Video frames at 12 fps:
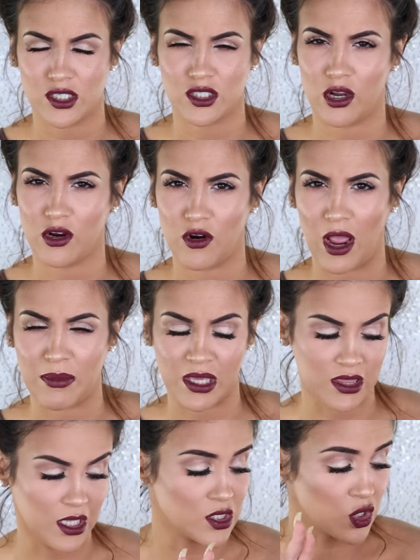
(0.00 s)
just start
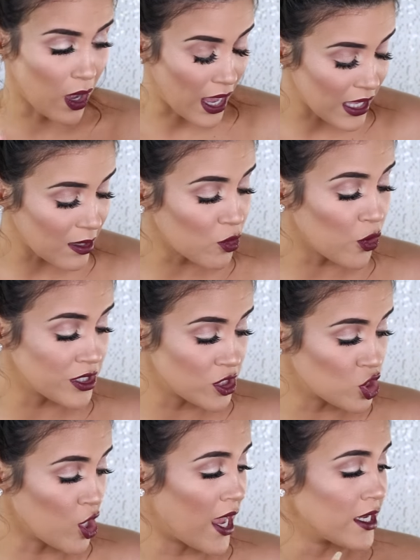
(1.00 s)
grabbing things. So I am going
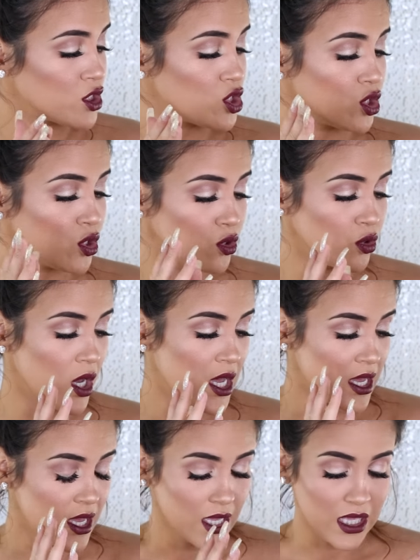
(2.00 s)
to try to
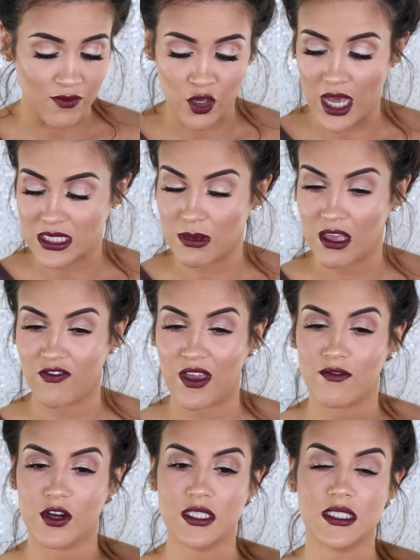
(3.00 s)
give you guys my
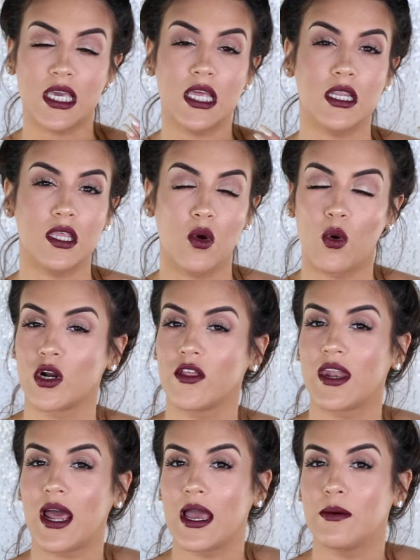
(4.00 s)
favorites in the order
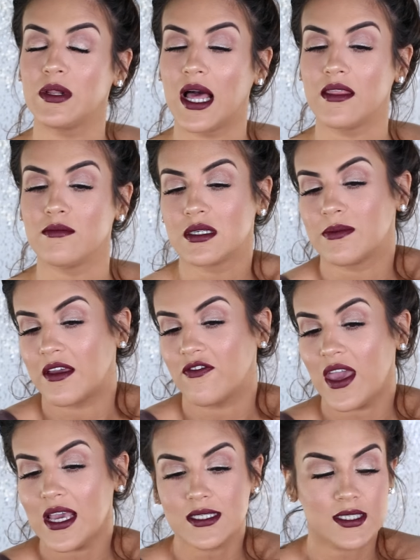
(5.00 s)
that I apply them to my
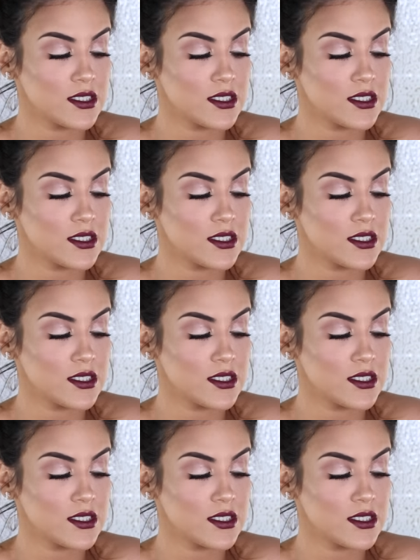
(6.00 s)
face.